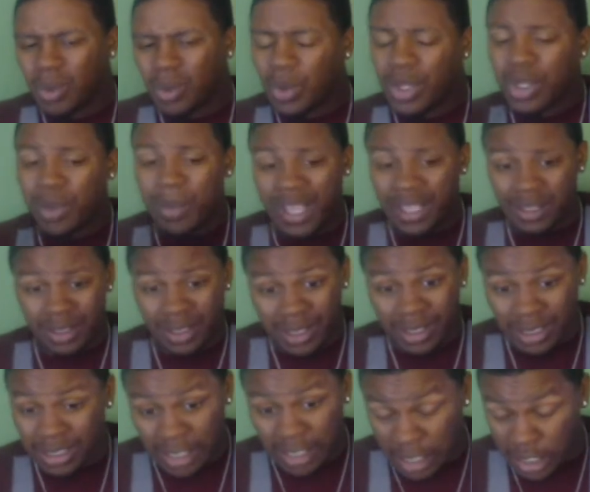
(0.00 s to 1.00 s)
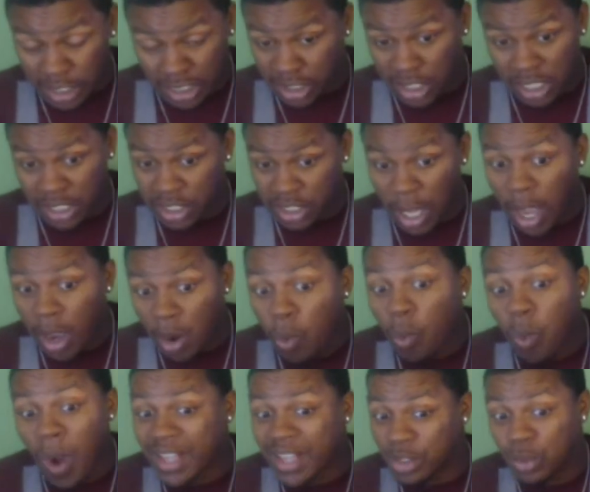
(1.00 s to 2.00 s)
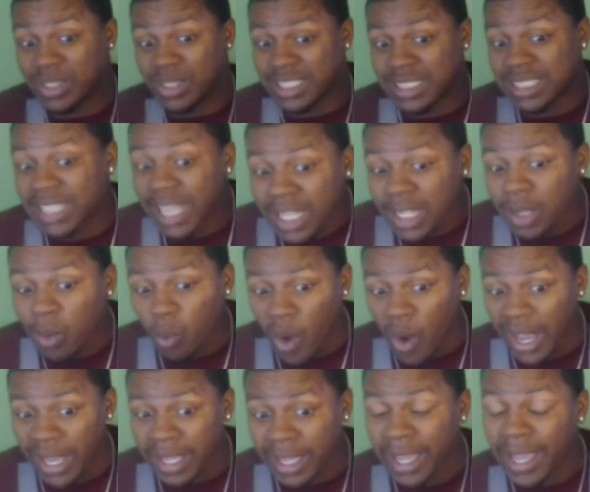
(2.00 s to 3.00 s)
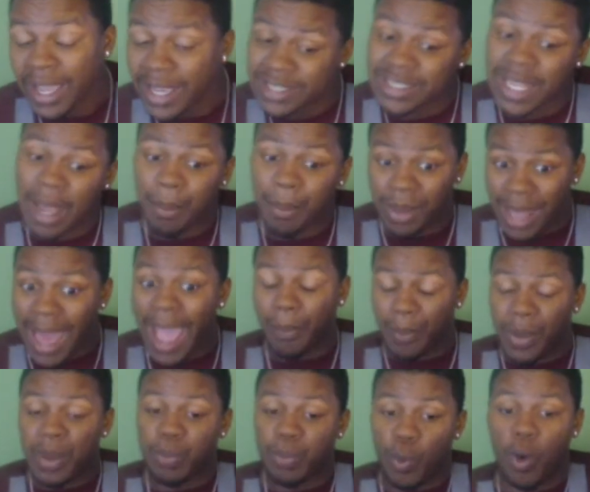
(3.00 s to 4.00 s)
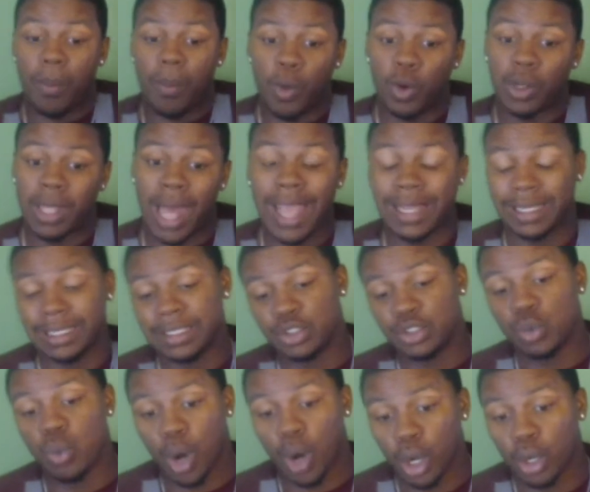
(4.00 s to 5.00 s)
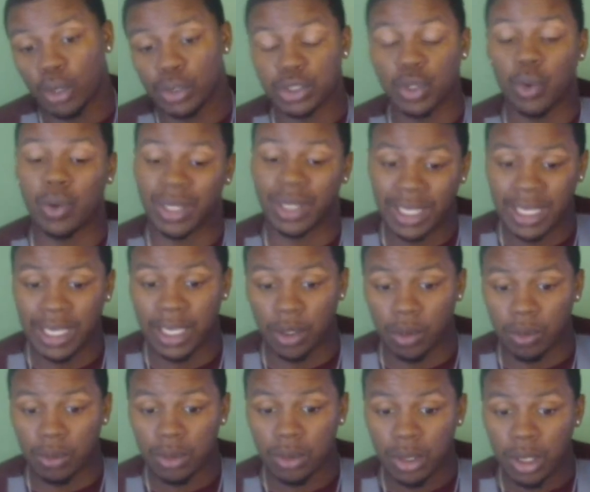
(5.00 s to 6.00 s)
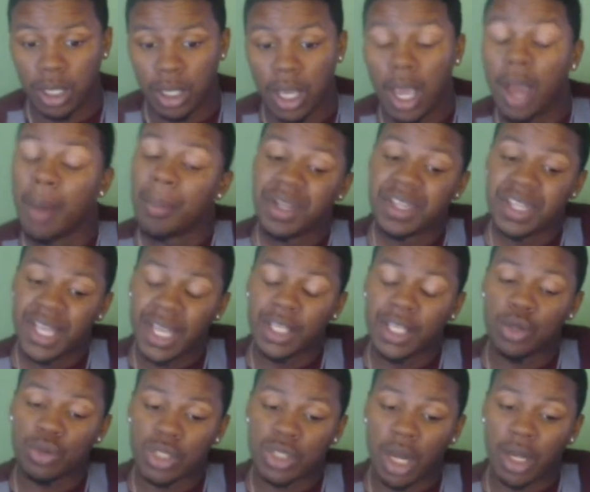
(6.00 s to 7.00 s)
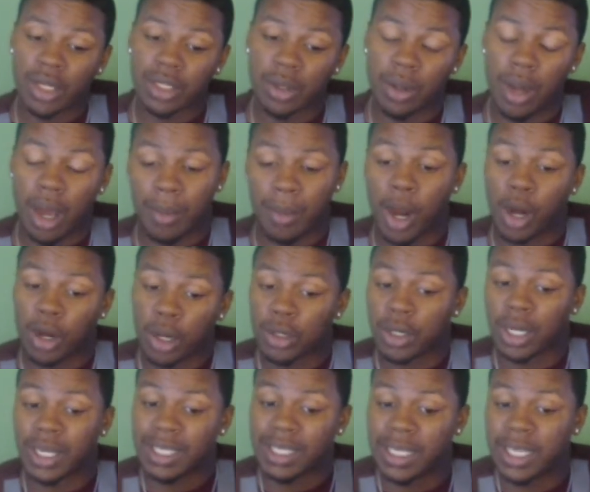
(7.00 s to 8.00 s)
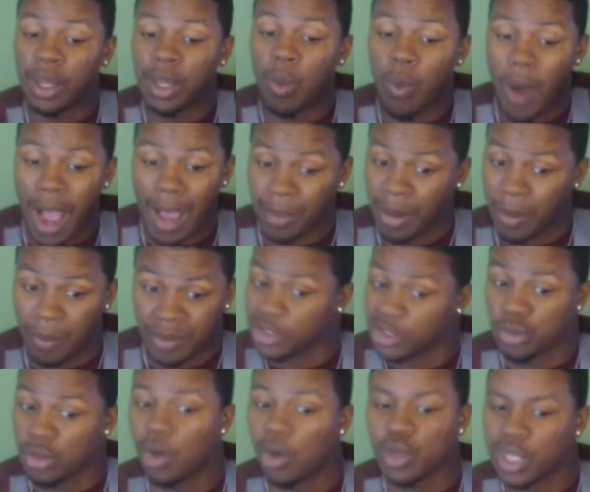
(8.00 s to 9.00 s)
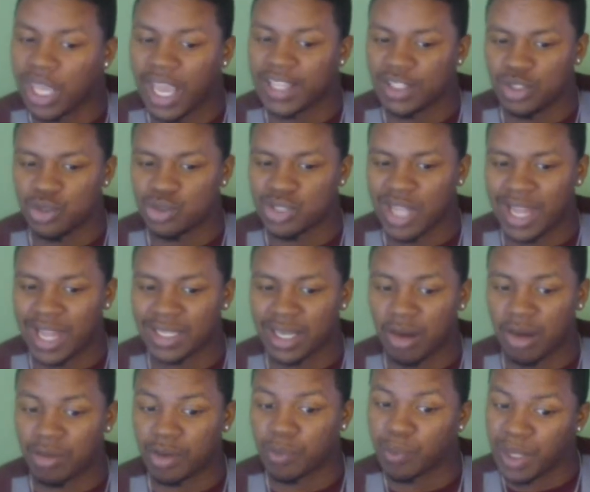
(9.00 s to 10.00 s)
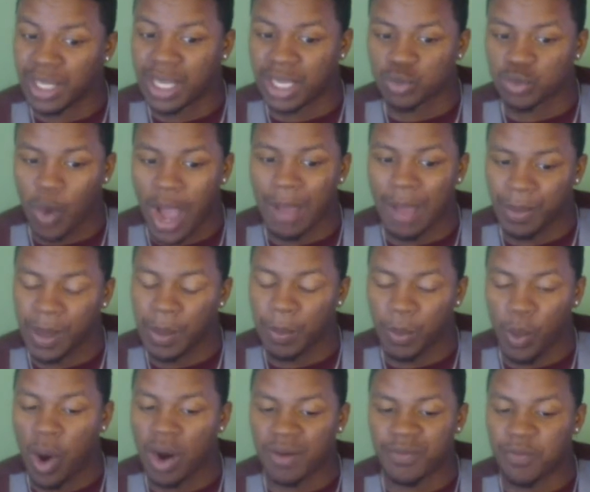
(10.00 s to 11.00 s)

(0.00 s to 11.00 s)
What do you mean? Because what you insinuate is that black people are more likely to hurt or kill. But then you turn to hurt and kill white people. But you know you can't use that narrative, because white people